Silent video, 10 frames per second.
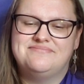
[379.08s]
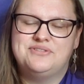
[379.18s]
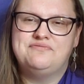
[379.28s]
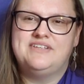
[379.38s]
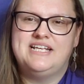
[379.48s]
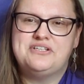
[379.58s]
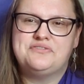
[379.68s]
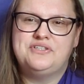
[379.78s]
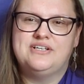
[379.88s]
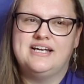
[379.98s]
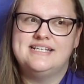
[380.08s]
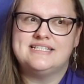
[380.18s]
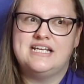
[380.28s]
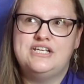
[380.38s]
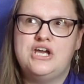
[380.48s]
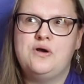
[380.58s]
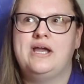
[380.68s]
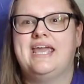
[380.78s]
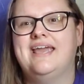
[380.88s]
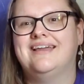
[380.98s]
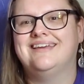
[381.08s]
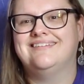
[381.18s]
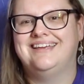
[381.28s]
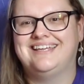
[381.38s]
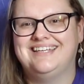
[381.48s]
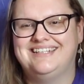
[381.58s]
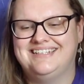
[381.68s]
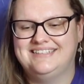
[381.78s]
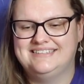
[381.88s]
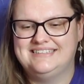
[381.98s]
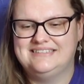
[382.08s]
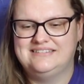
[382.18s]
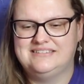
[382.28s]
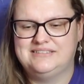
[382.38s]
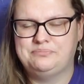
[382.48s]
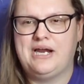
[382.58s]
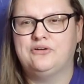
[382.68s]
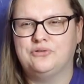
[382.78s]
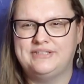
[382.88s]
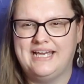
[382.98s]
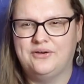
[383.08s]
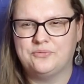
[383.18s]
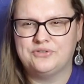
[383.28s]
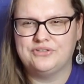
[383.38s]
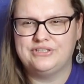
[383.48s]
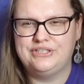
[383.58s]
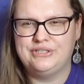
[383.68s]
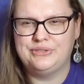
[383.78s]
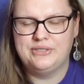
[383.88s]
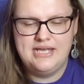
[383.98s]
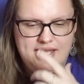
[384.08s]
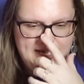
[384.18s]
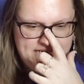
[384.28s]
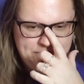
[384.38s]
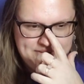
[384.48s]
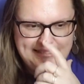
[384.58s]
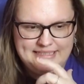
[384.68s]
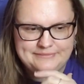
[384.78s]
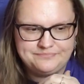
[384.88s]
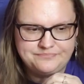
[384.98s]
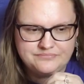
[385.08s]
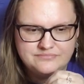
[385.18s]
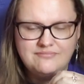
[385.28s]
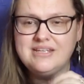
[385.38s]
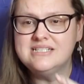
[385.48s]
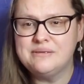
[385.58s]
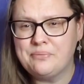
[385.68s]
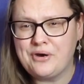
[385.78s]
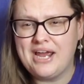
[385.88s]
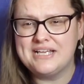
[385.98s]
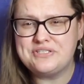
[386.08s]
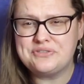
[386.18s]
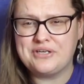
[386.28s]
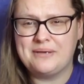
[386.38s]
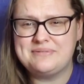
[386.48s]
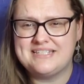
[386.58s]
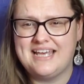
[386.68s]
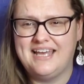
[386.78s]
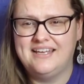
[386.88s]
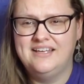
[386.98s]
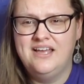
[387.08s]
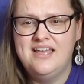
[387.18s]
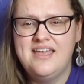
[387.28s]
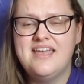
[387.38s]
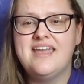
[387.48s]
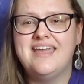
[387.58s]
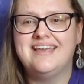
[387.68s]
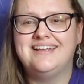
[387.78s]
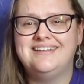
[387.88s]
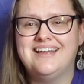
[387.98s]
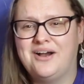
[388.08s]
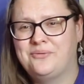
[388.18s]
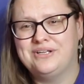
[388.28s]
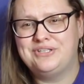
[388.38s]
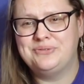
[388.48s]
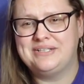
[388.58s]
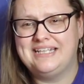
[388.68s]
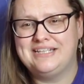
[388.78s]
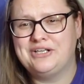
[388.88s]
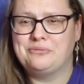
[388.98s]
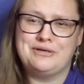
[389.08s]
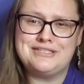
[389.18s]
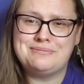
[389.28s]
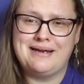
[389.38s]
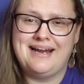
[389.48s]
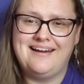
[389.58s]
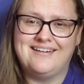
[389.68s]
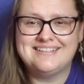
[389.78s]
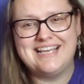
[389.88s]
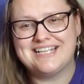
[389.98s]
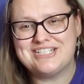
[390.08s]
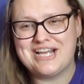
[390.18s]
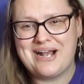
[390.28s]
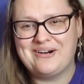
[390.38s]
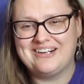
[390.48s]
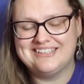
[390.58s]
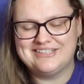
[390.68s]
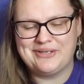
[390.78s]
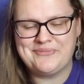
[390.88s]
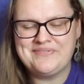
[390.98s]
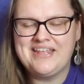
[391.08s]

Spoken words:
doing videos for you guys, and I know I can't get like in a spiral downward, you know, I don't want to get depressed or upset and not want to do anything or brush my hair or take a shower. So